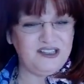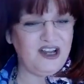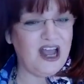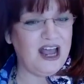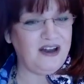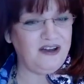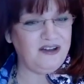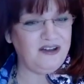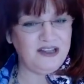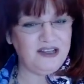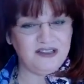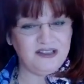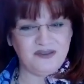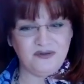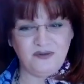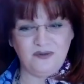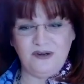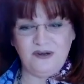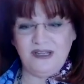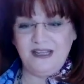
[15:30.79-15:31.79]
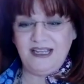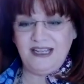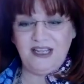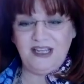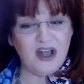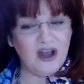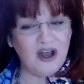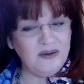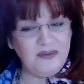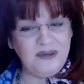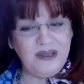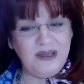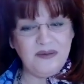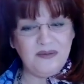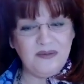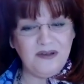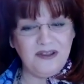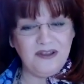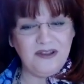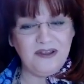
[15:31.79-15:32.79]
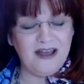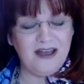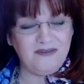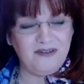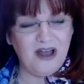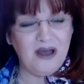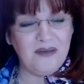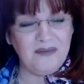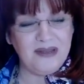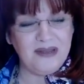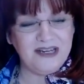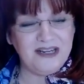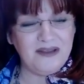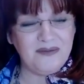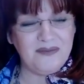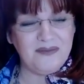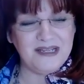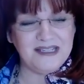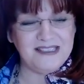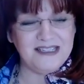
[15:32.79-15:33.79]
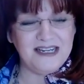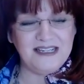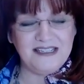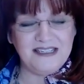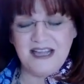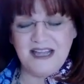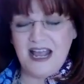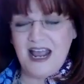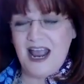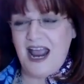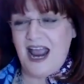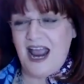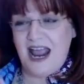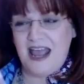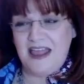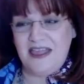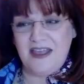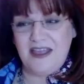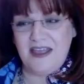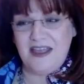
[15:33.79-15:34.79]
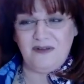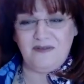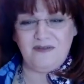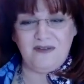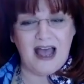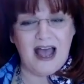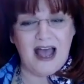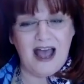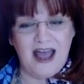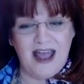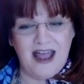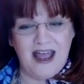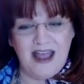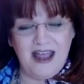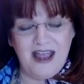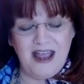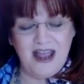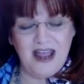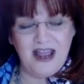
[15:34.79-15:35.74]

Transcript: You got these really young people that have come into the business, and then we've got,